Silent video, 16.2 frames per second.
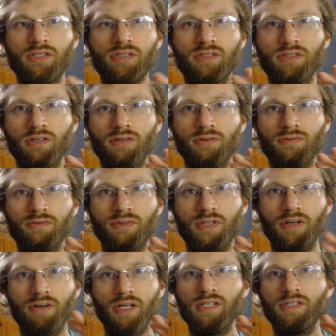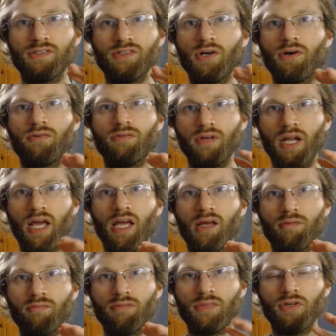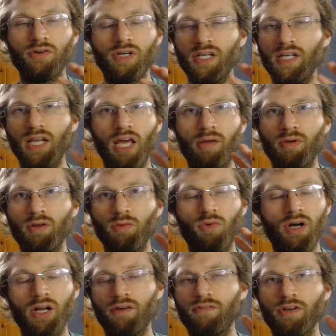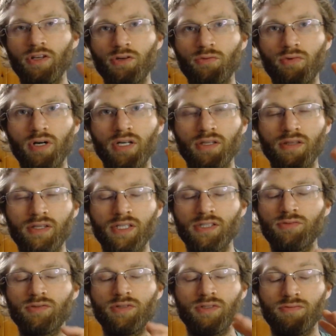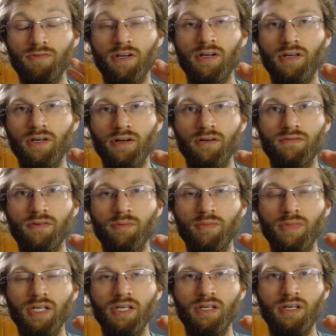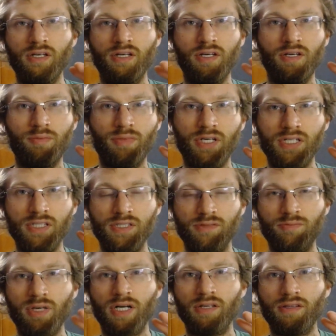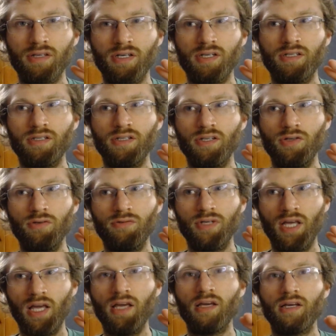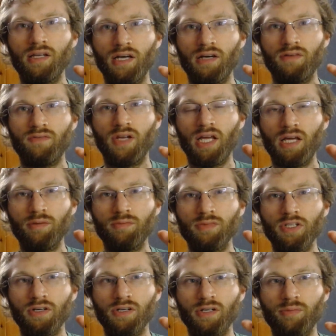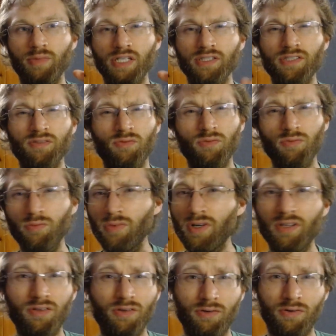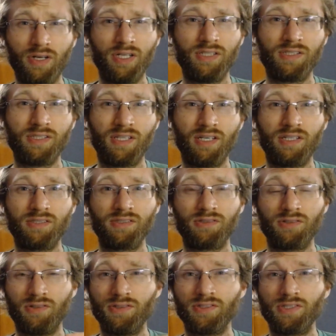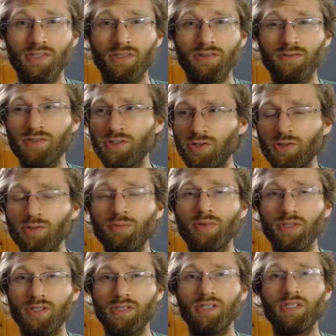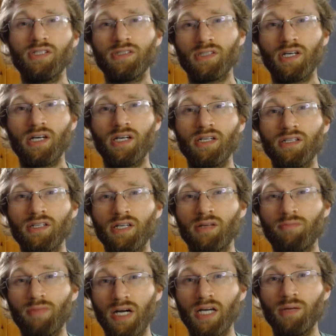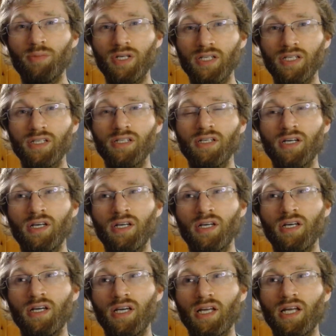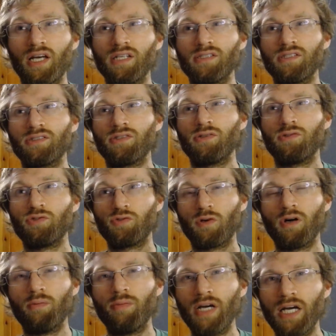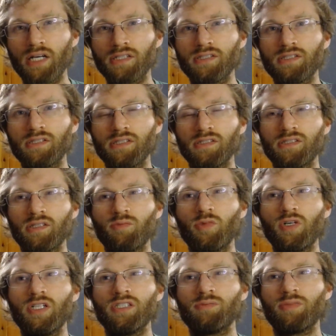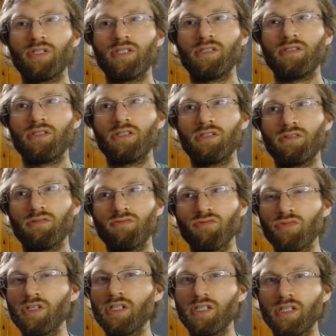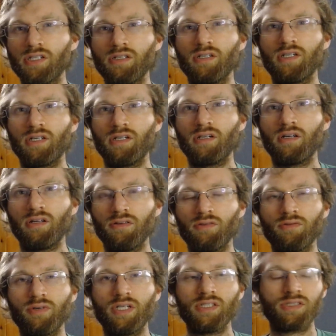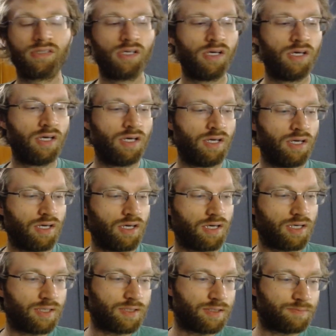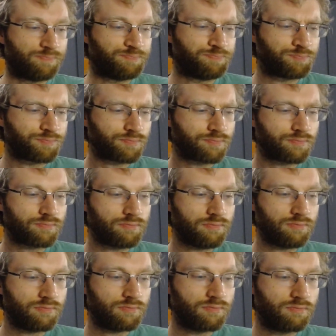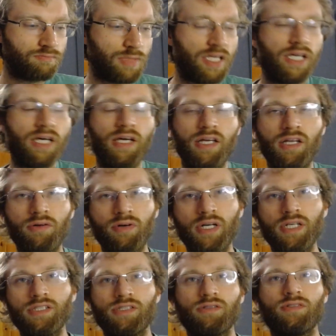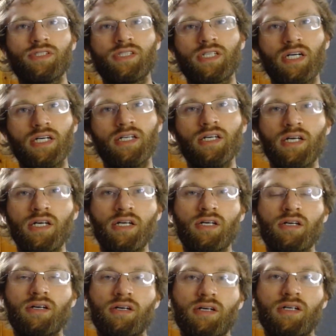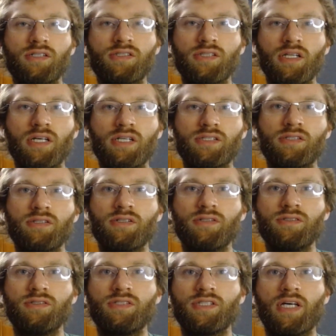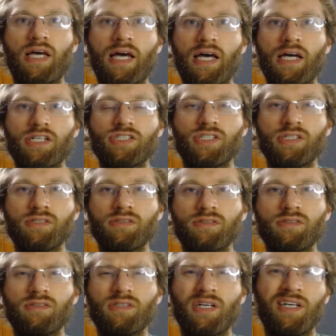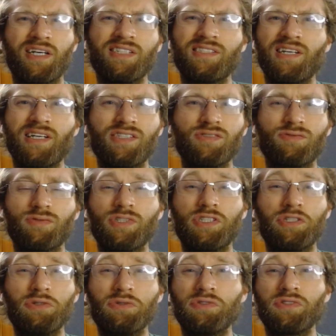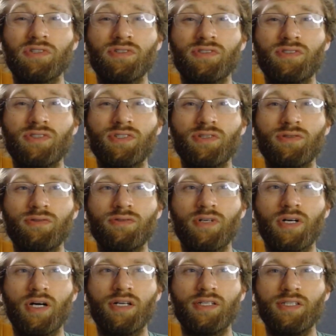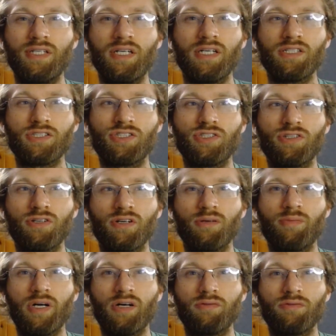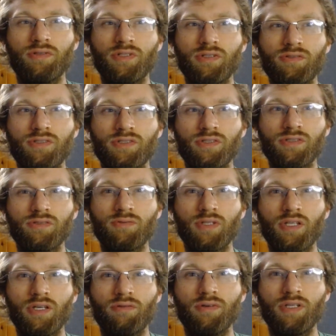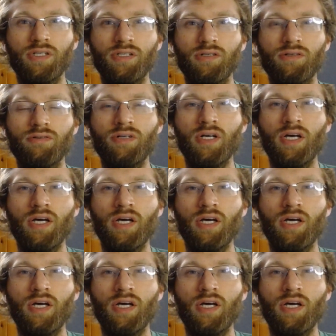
So there is no name. You can name it whatever you want. This was very hard for me because in Python, you can have named arguments. One of the greatest things also, super good design in my opinion. It has its own drawbacks in some ways, but really good in other ways. But yeah, anyways, so it's got selectors, actions. I guess it has reducers too. I'm not sure about reducers, what they really do.